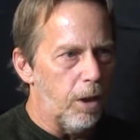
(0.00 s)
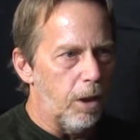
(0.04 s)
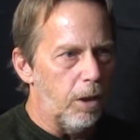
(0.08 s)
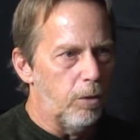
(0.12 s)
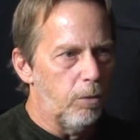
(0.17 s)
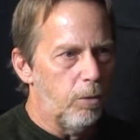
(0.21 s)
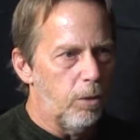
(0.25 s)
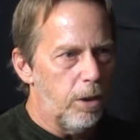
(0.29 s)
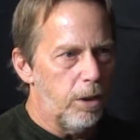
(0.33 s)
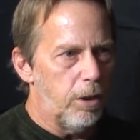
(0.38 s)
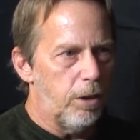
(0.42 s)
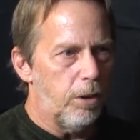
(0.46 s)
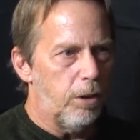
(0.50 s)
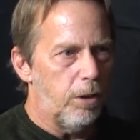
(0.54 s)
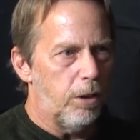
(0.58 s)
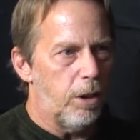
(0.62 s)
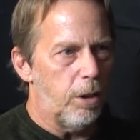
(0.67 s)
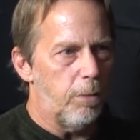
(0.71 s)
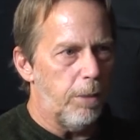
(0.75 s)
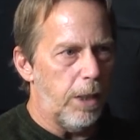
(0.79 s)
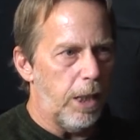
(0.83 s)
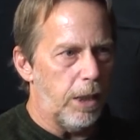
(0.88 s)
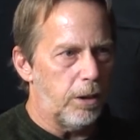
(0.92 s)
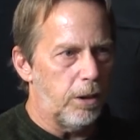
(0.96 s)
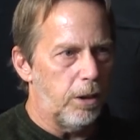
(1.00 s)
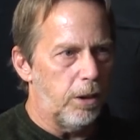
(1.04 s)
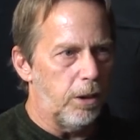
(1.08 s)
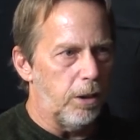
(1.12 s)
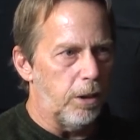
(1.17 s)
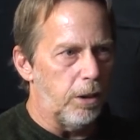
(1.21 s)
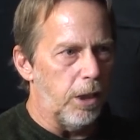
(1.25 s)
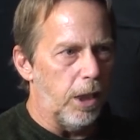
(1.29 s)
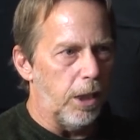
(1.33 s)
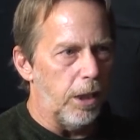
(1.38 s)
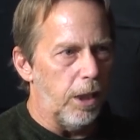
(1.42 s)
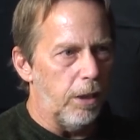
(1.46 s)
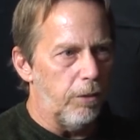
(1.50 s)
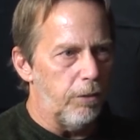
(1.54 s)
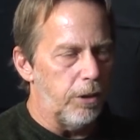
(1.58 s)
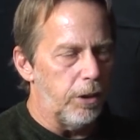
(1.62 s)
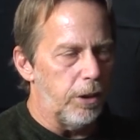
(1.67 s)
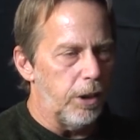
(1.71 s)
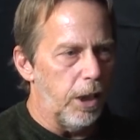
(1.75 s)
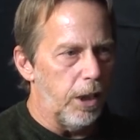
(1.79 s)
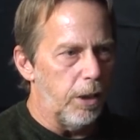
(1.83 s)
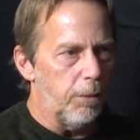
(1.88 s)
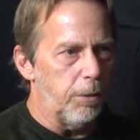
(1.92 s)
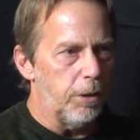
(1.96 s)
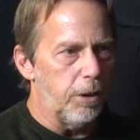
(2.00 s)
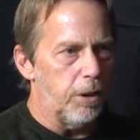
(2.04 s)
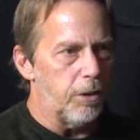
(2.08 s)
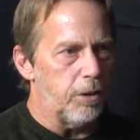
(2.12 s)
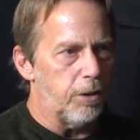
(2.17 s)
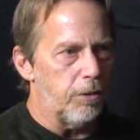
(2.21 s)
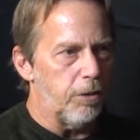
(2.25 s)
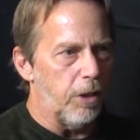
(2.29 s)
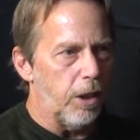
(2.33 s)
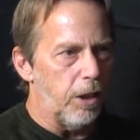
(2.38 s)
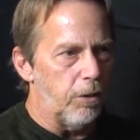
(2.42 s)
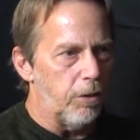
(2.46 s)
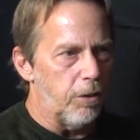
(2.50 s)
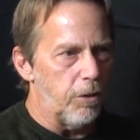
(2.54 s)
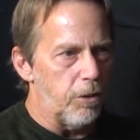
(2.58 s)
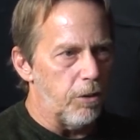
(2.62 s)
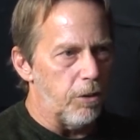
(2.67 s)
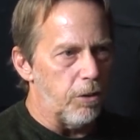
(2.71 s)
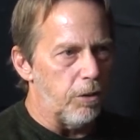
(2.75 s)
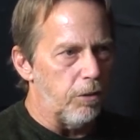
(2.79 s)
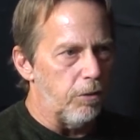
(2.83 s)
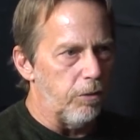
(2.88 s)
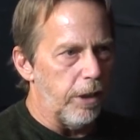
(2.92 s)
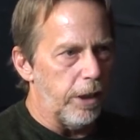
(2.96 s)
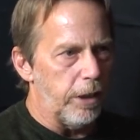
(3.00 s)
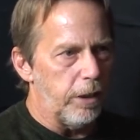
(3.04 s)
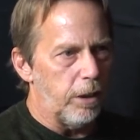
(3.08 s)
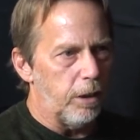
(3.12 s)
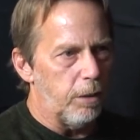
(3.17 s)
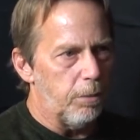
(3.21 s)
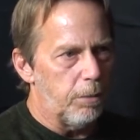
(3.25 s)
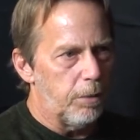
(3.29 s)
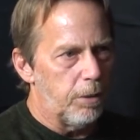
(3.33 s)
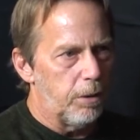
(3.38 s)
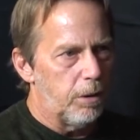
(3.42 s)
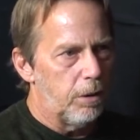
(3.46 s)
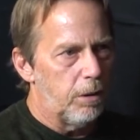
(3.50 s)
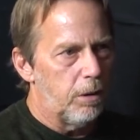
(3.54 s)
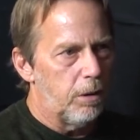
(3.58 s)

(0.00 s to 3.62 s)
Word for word: and one third of the bacteria die every day because the viruses invaded them